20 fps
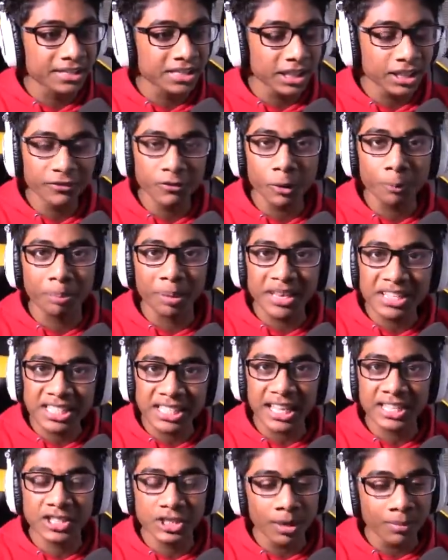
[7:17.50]
It's like if you're pissed
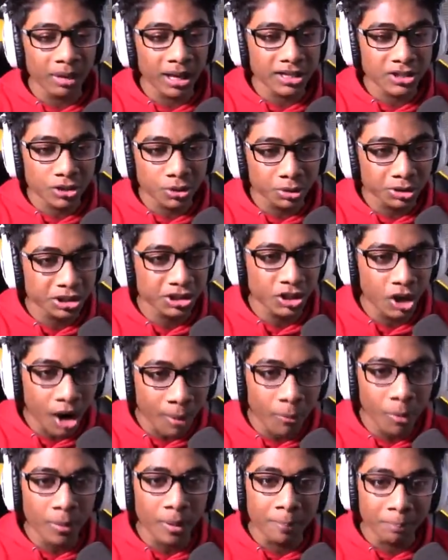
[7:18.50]
at someone at school, just come
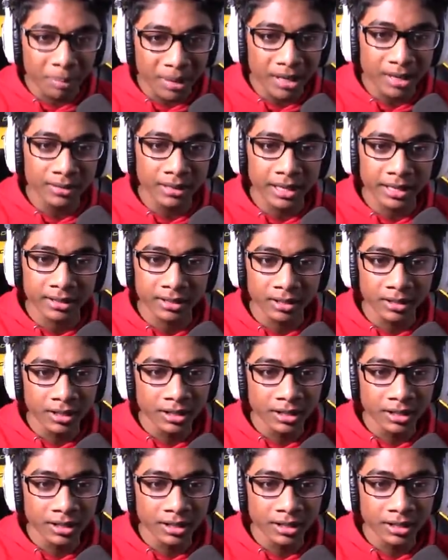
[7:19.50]
home and beat, like,